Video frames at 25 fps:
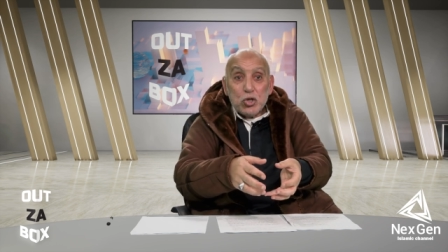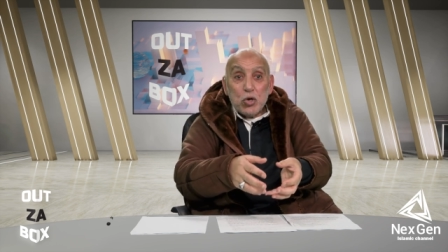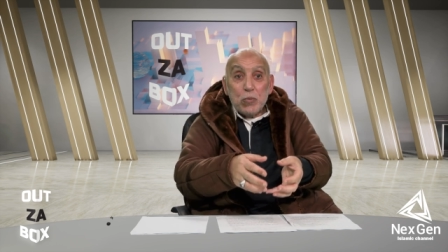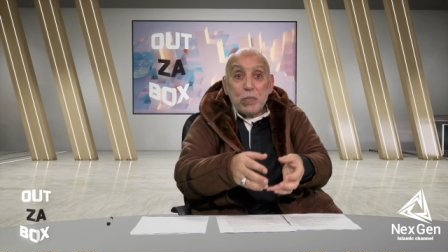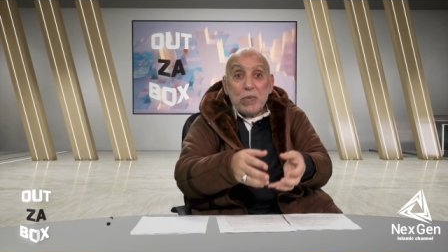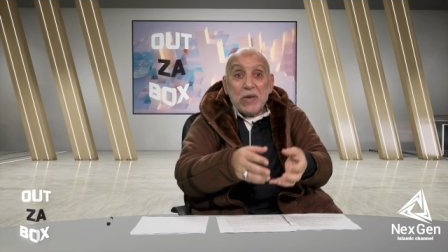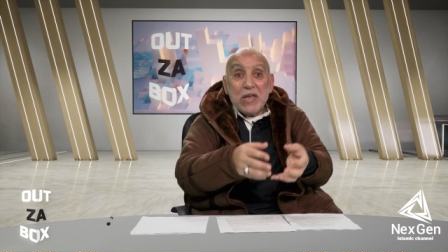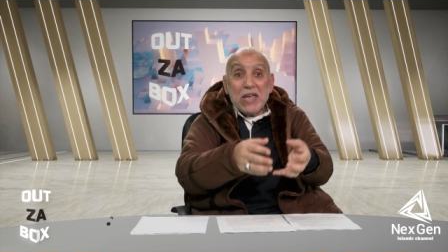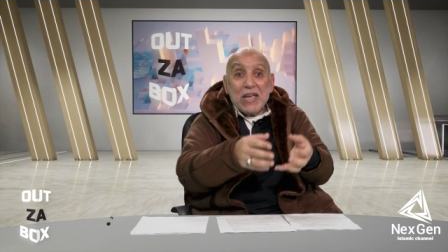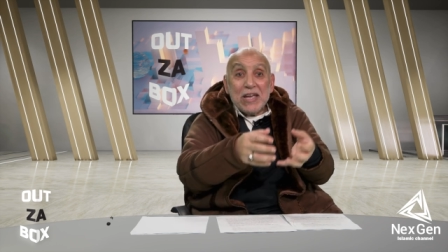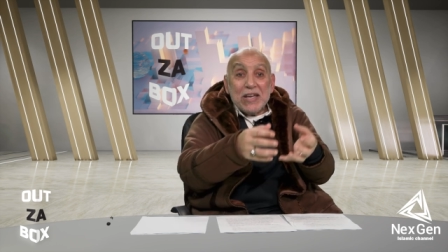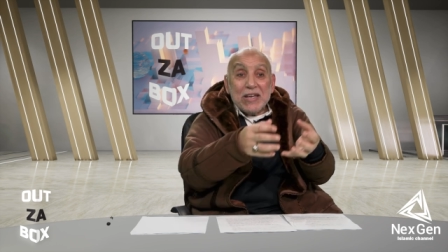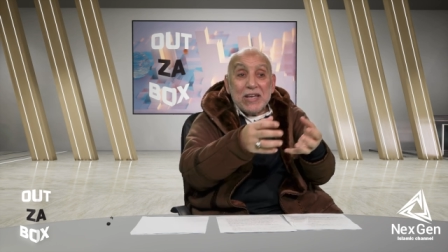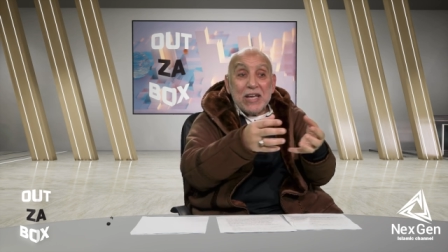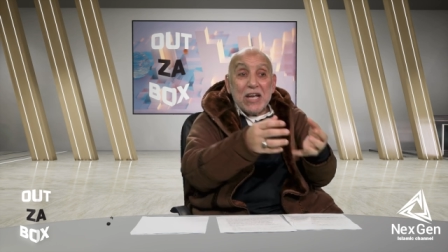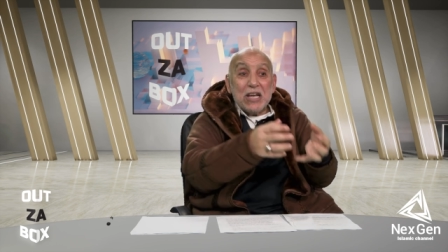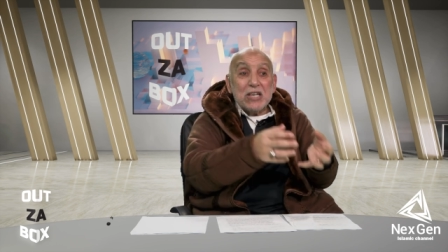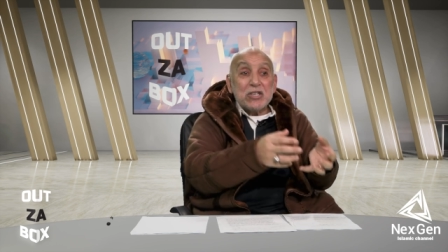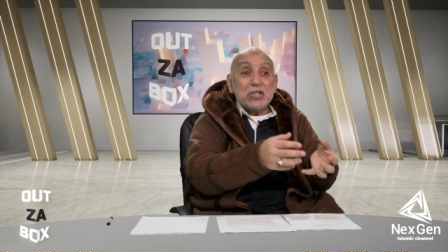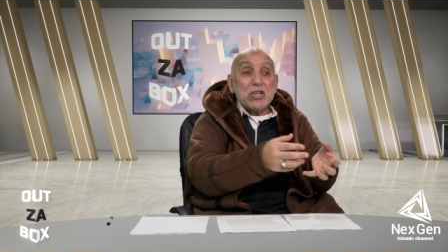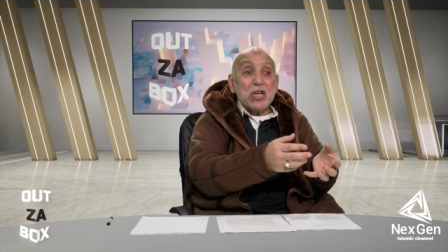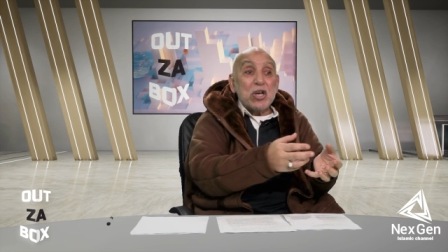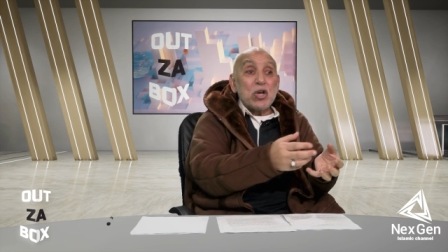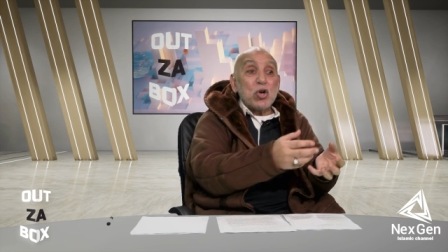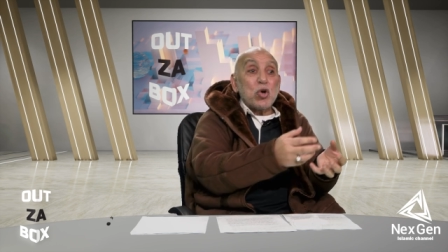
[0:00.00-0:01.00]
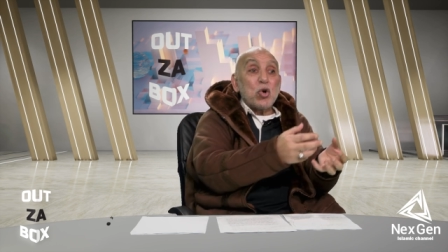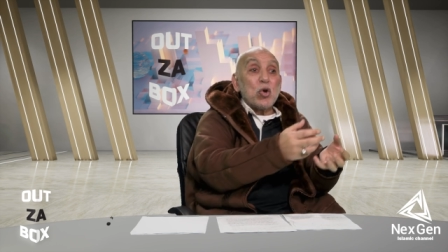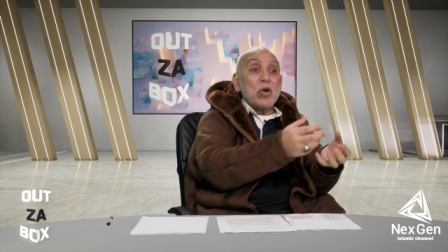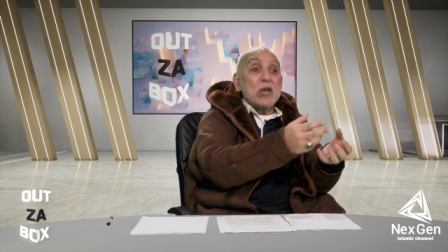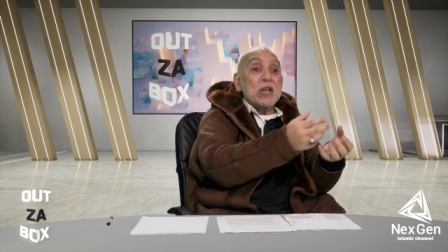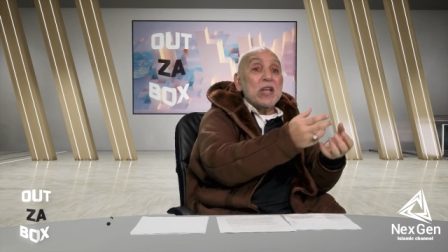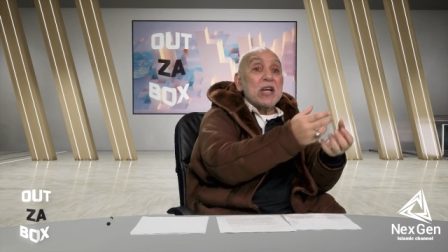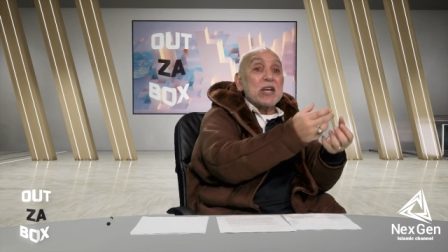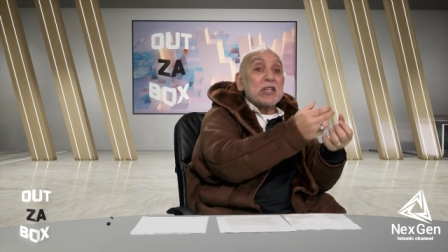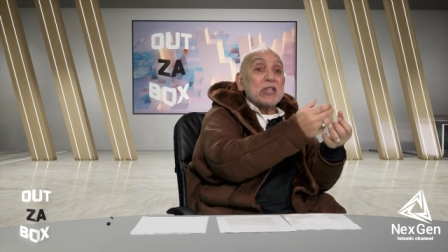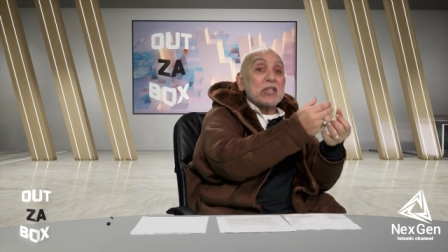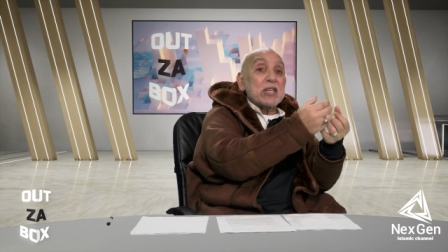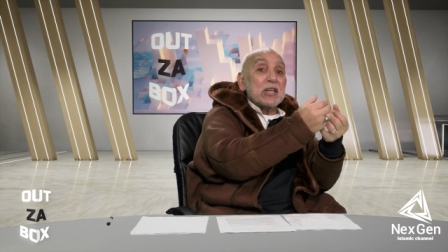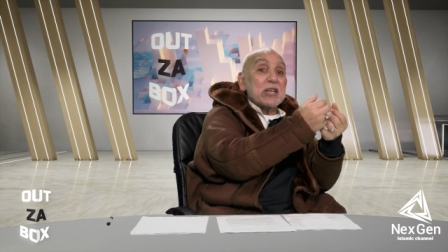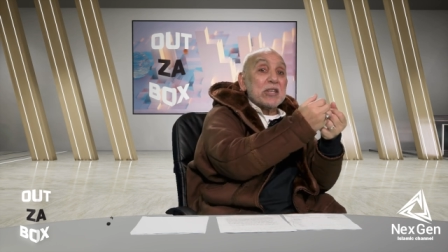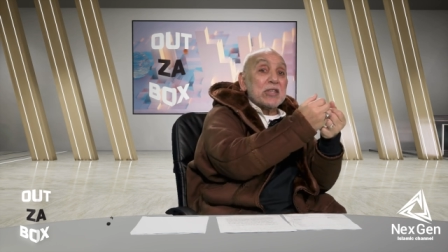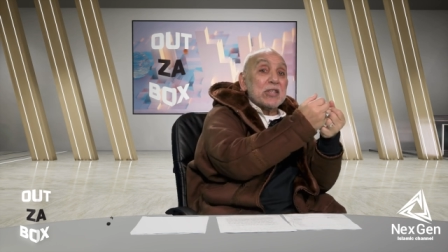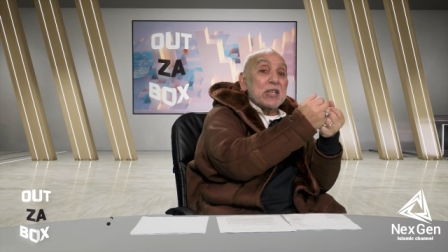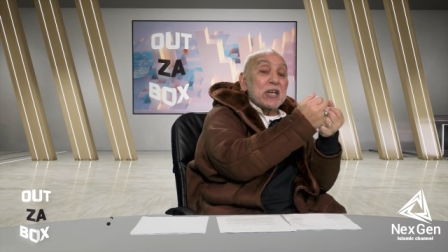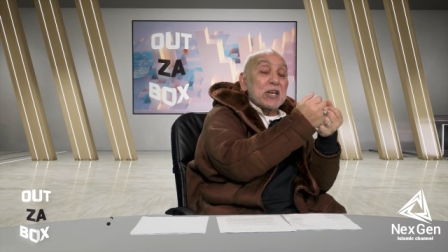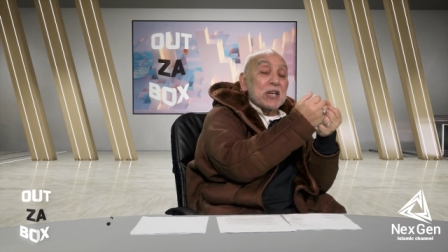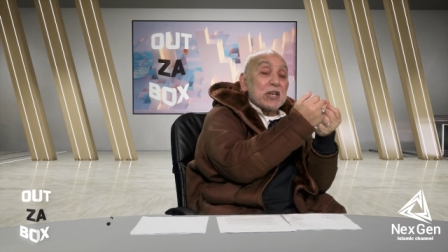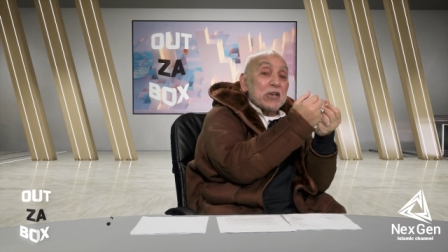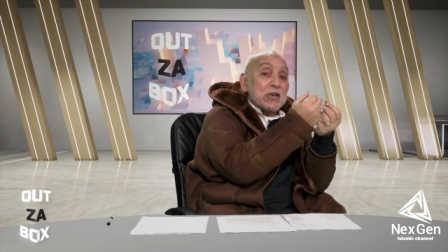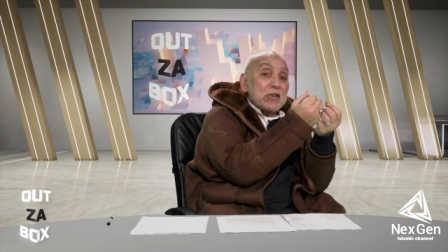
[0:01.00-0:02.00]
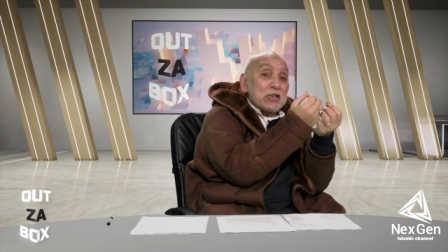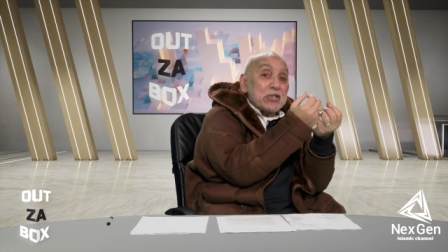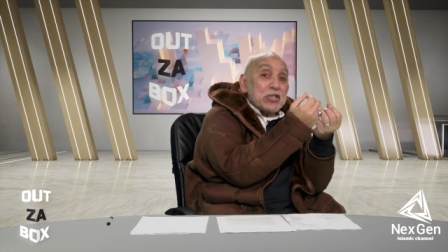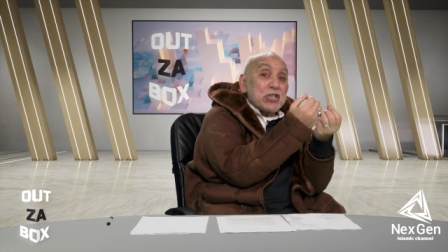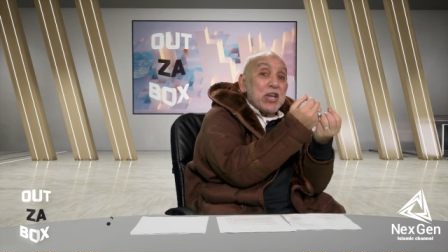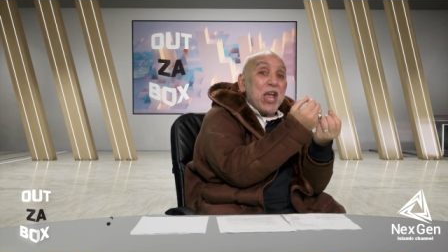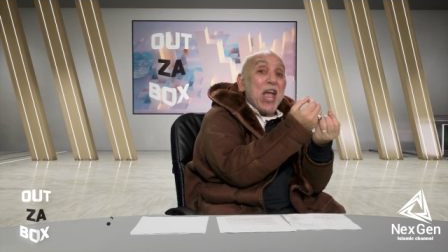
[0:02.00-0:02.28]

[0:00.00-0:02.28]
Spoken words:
to be engaged in collecting their